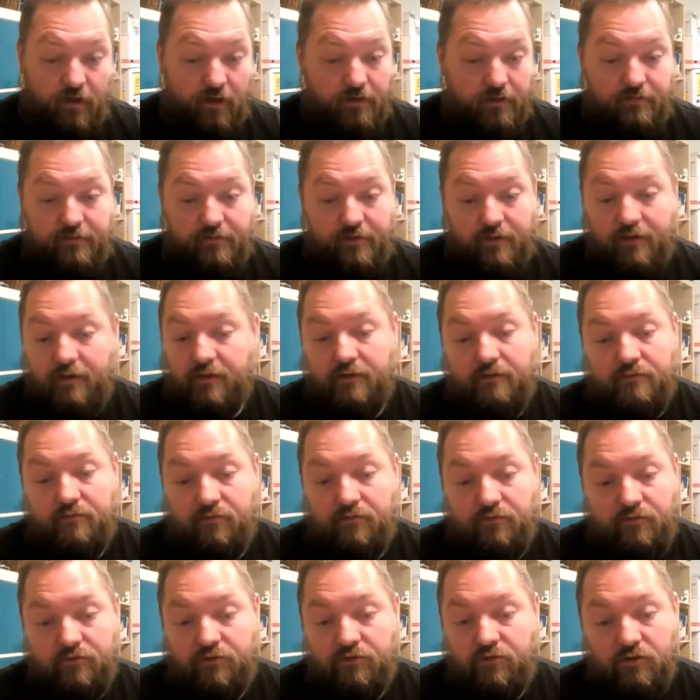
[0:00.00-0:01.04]
I'd say,
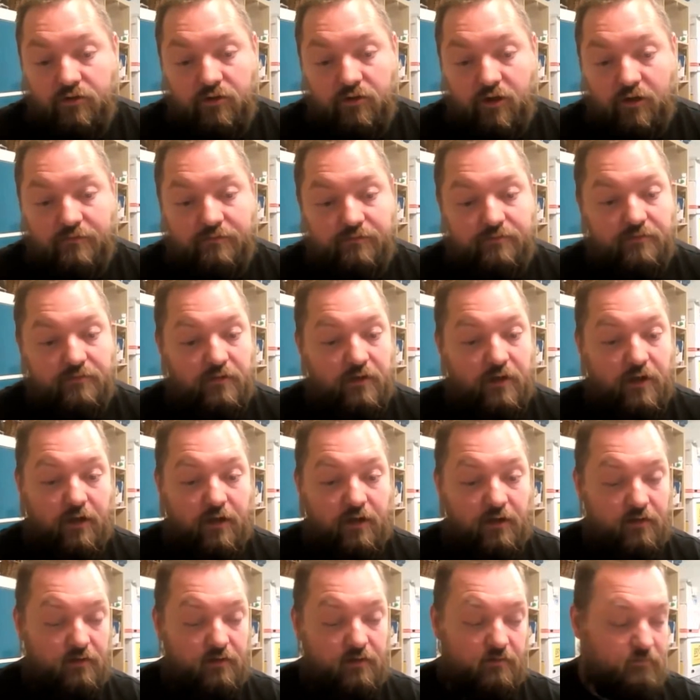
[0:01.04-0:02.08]
sure enough,
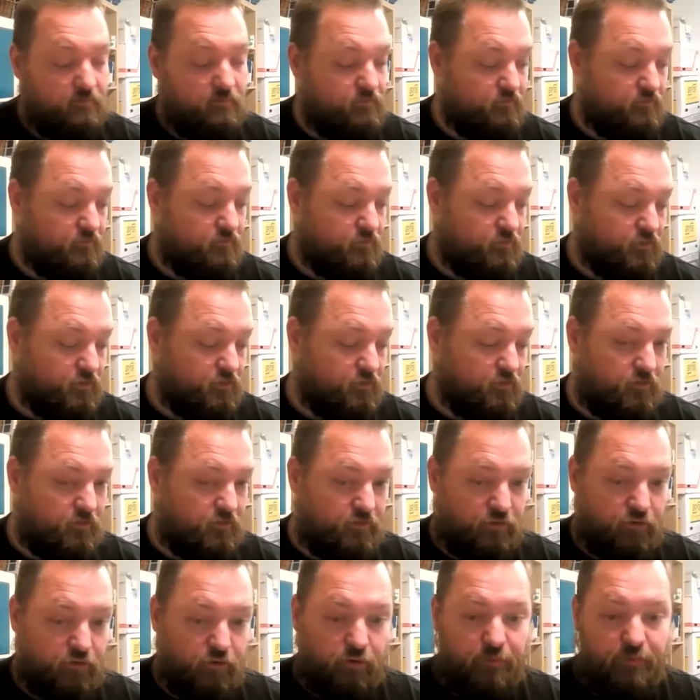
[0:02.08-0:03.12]
um,
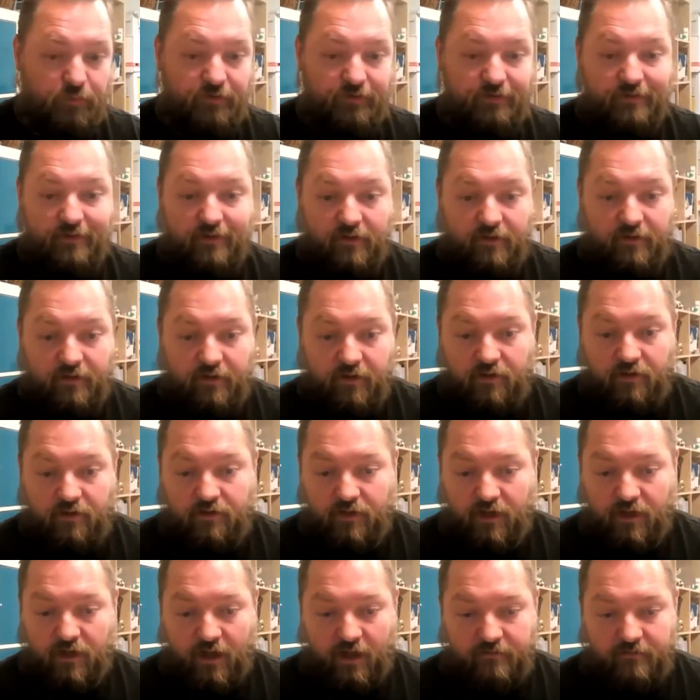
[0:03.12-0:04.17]
you'll be sitting there
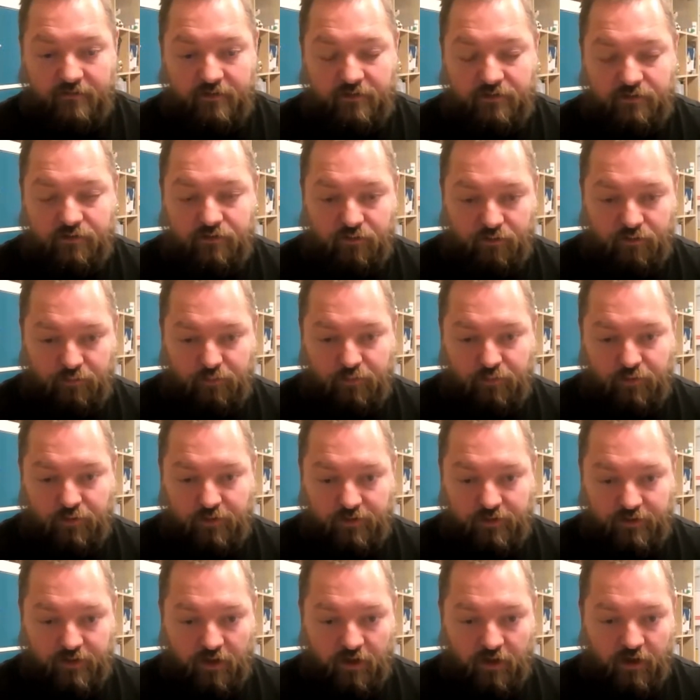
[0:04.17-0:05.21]
having your
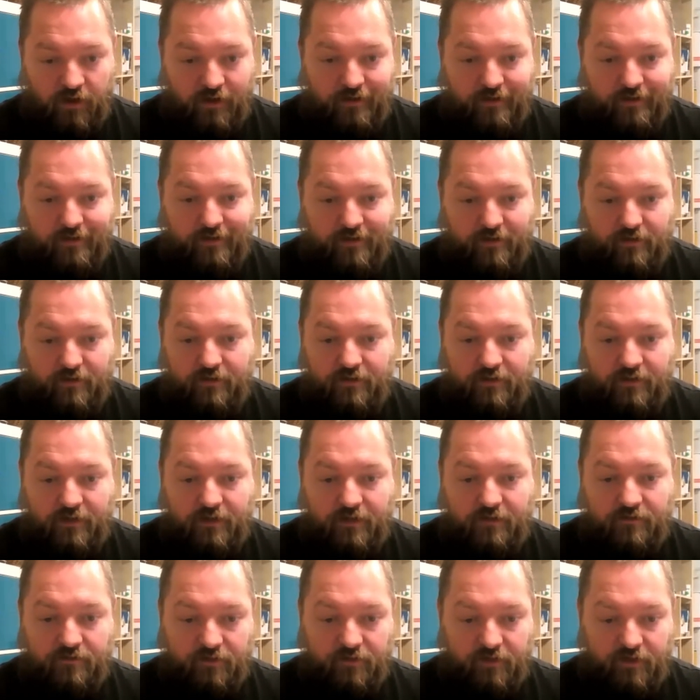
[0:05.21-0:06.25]
pretty highly
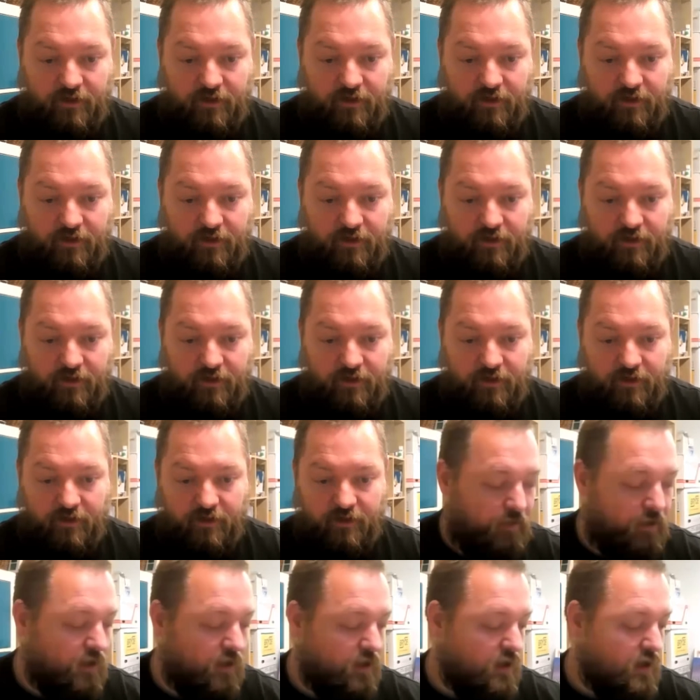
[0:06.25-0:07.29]
educated
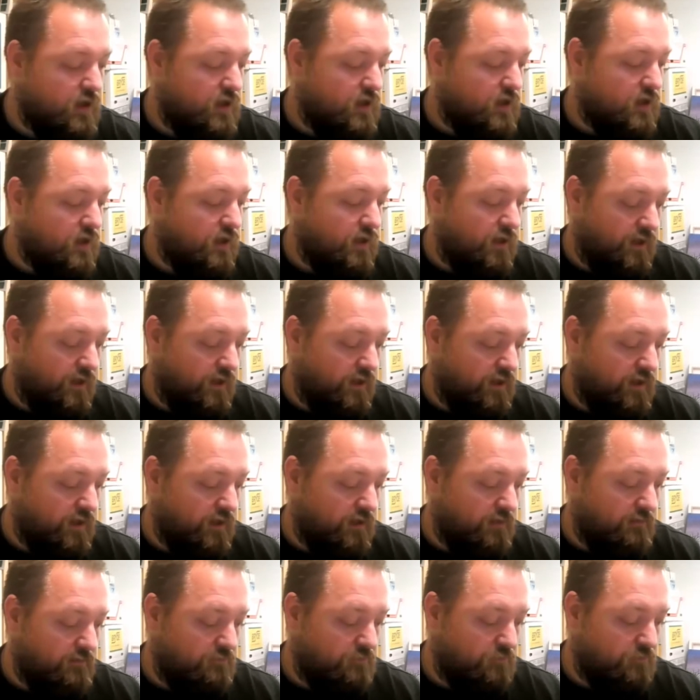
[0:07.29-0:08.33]
job
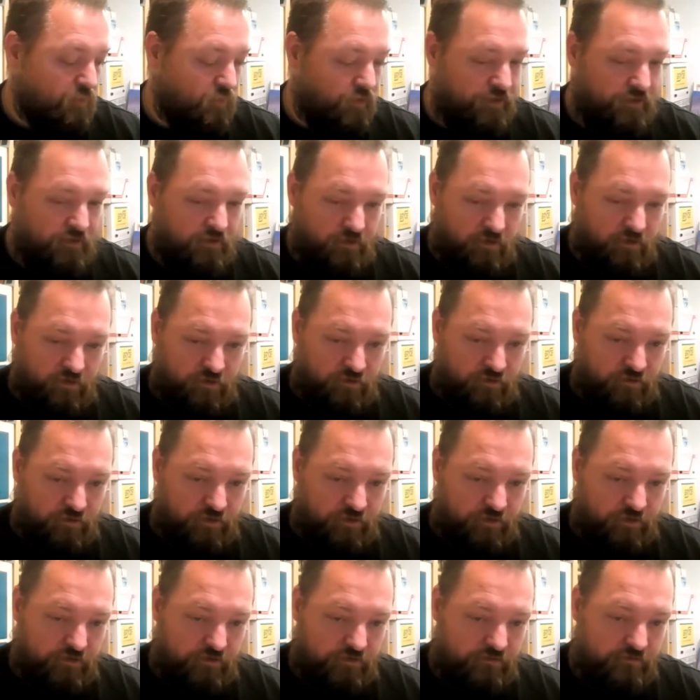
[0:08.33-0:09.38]
uh, with a
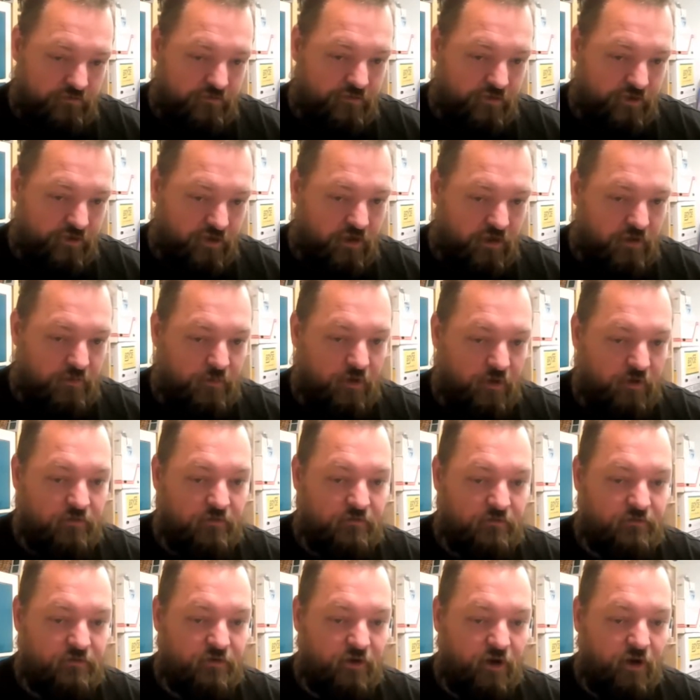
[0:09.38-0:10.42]
good, fair amount
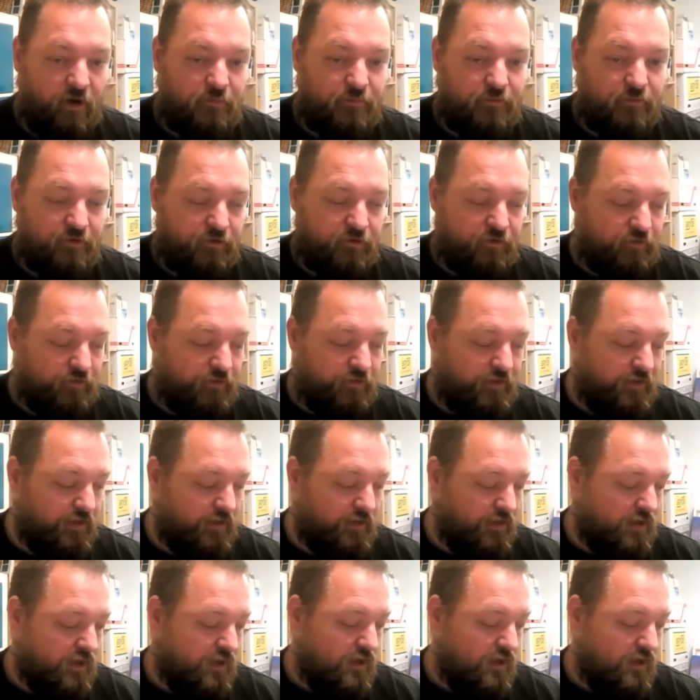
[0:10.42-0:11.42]
of job security.